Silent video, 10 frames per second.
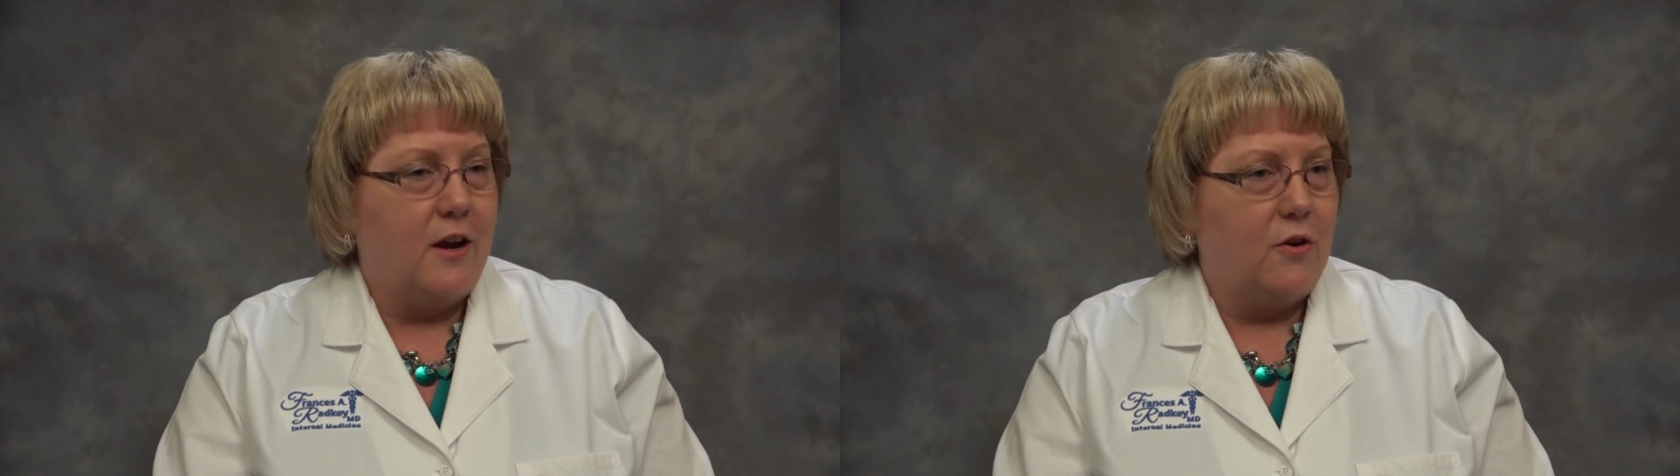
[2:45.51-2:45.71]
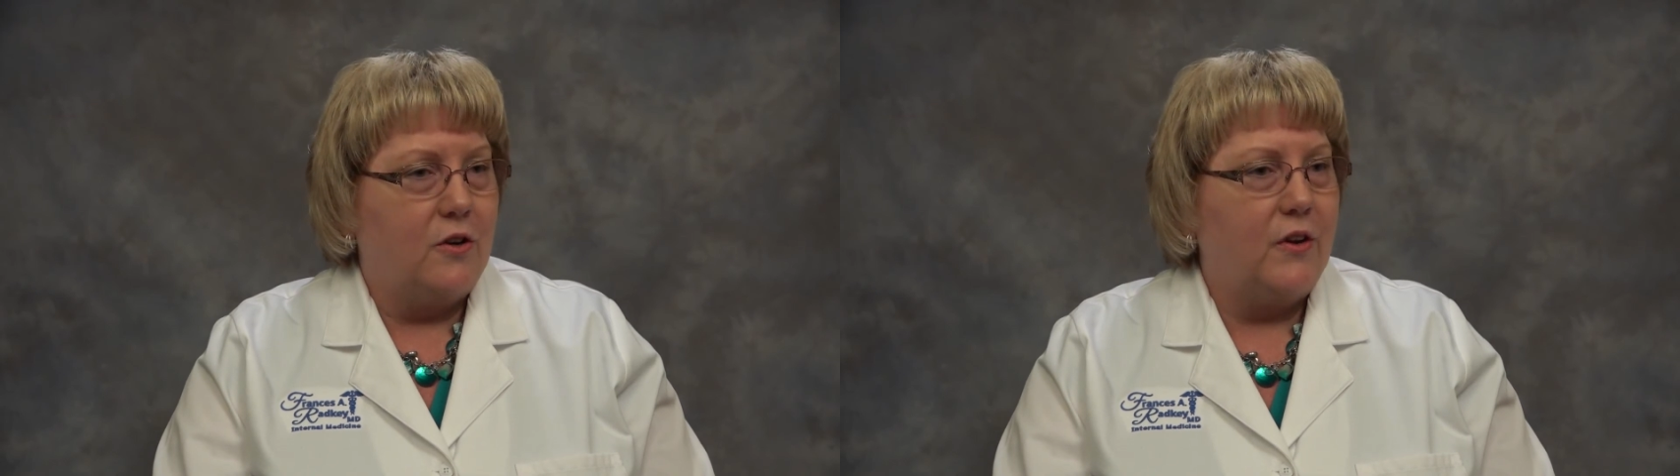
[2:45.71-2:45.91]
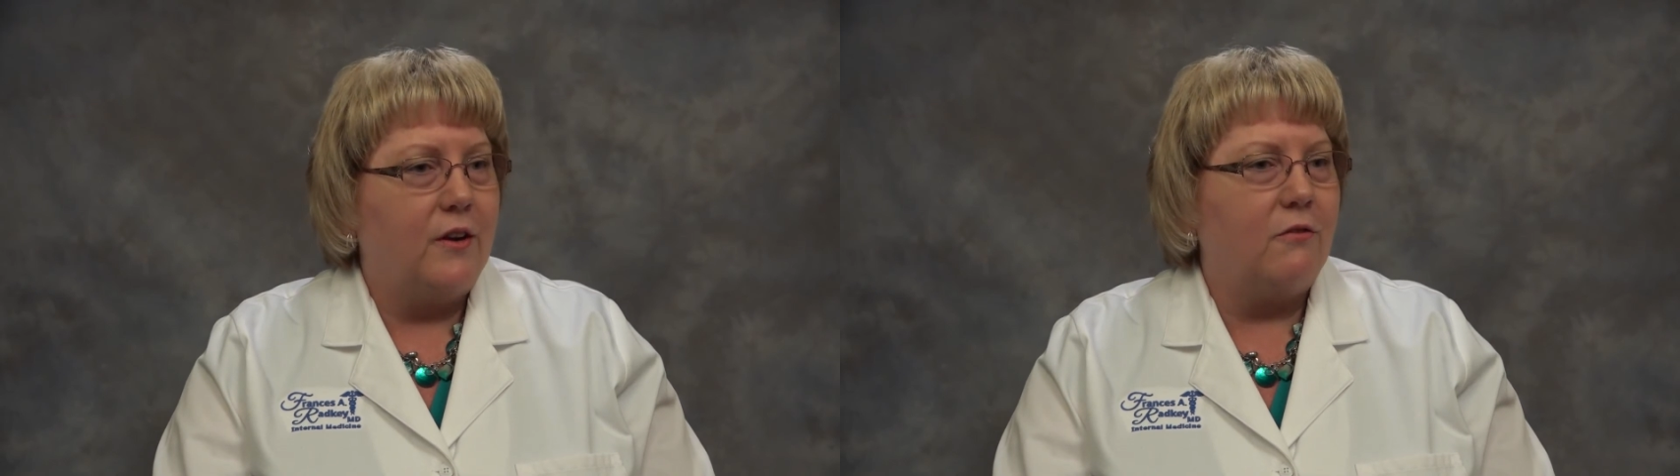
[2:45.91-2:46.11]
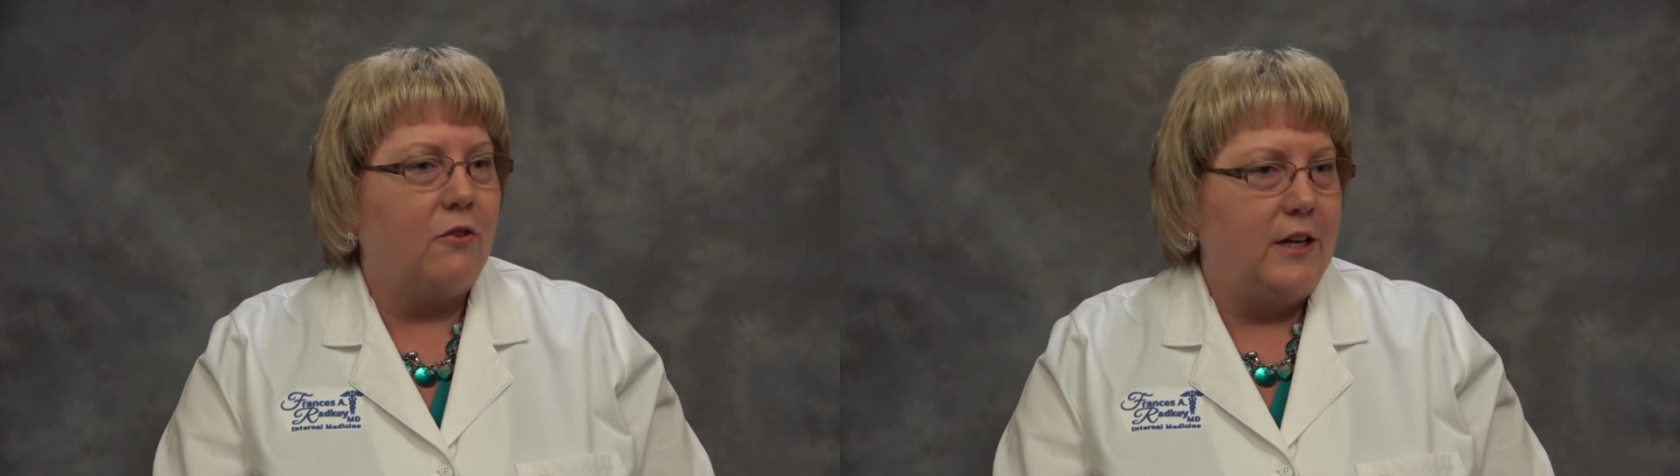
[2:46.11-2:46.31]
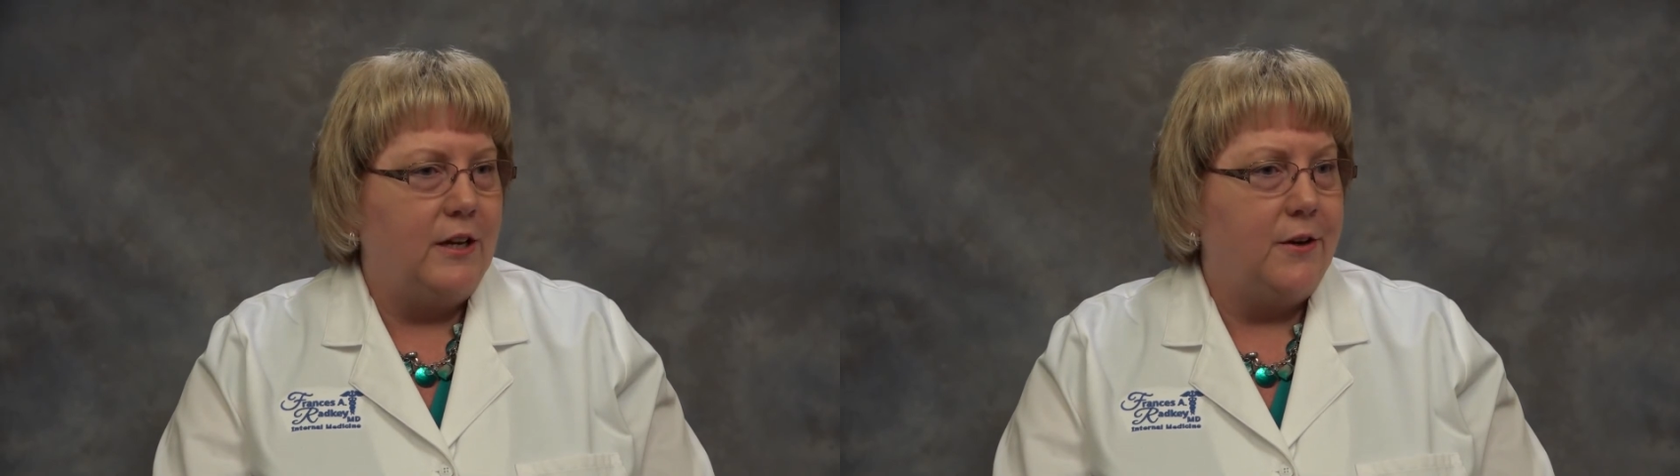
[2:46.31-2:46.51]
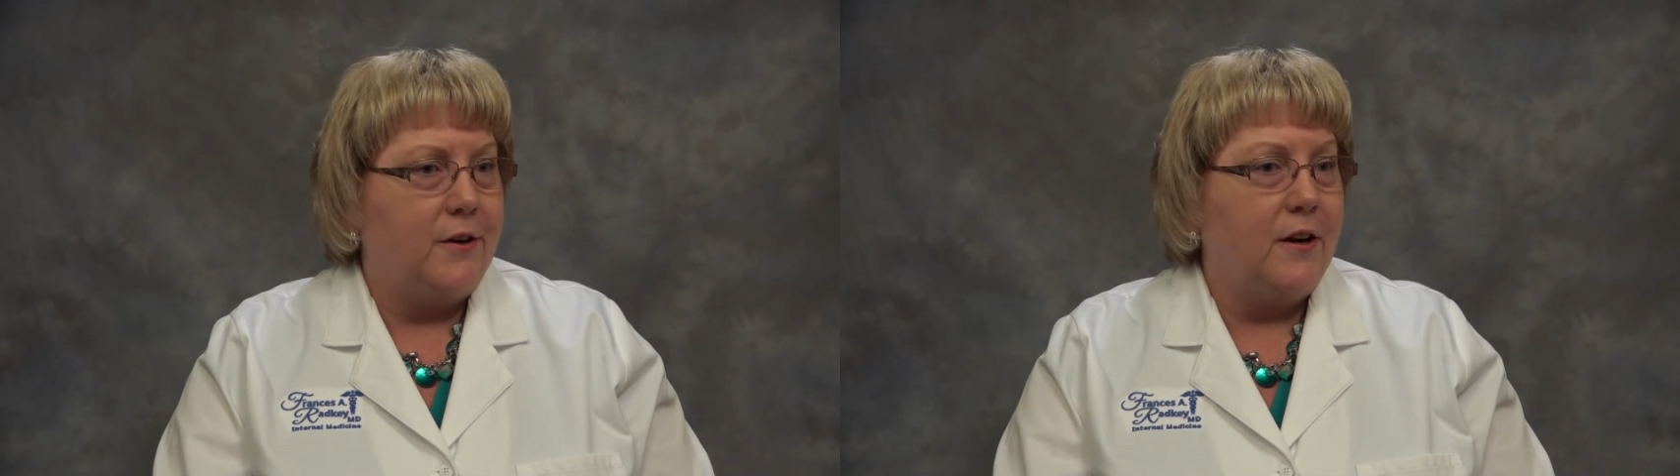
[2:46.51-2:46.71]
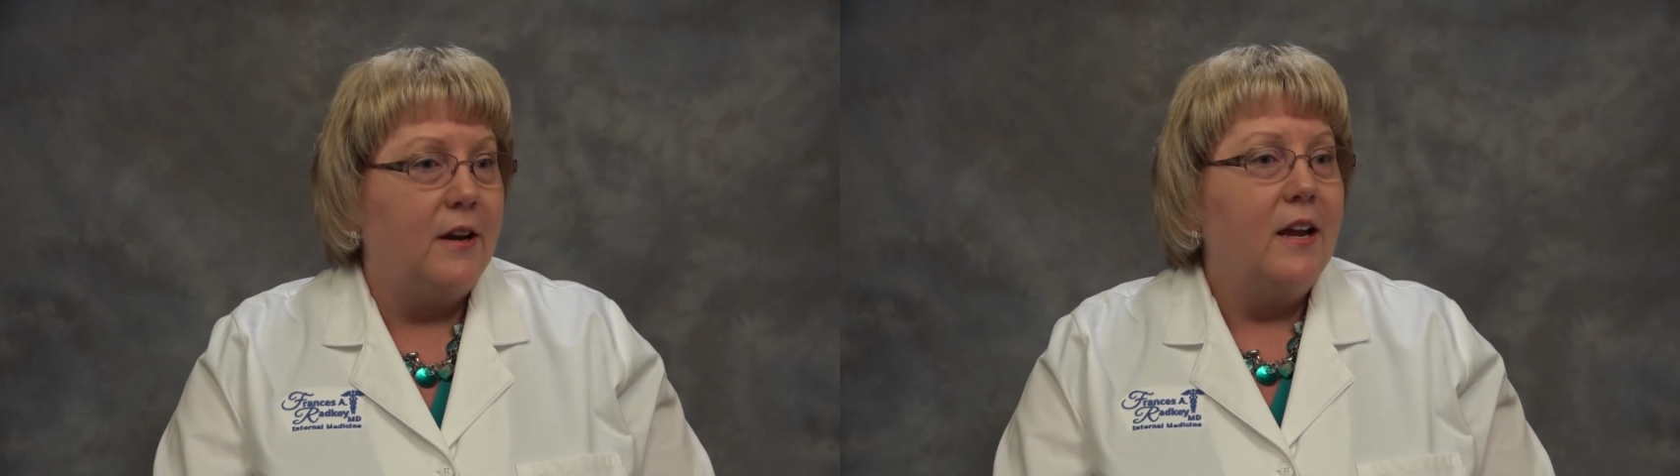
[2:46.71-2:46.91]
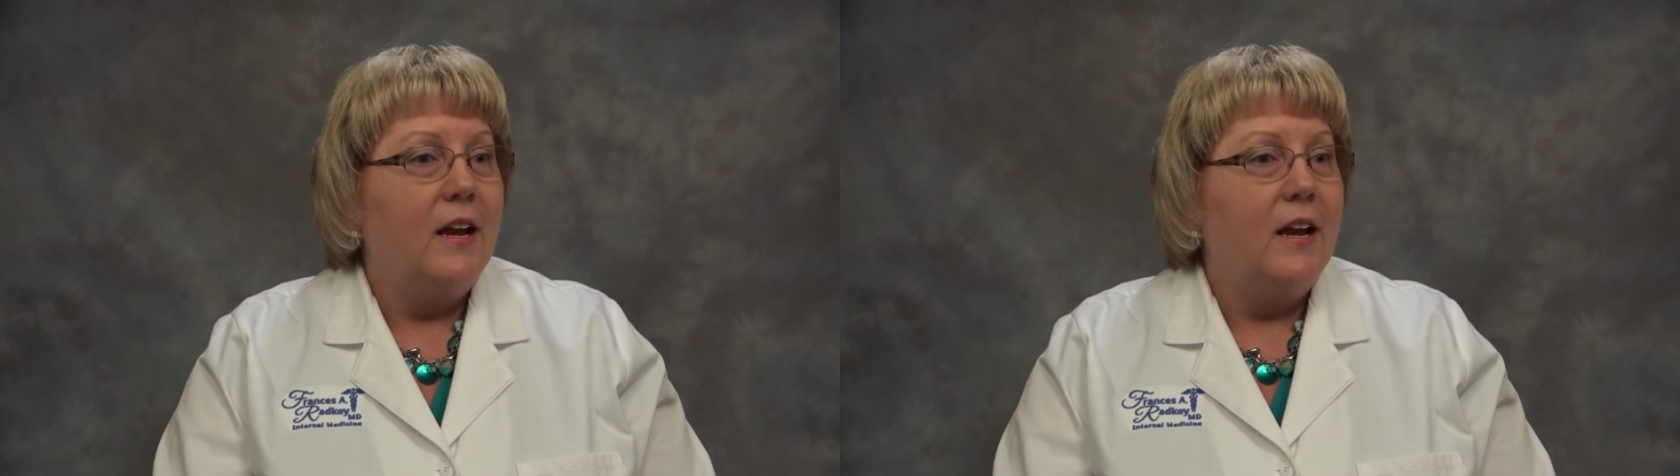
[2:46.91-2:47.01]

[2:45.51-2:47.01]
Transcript: hours every year,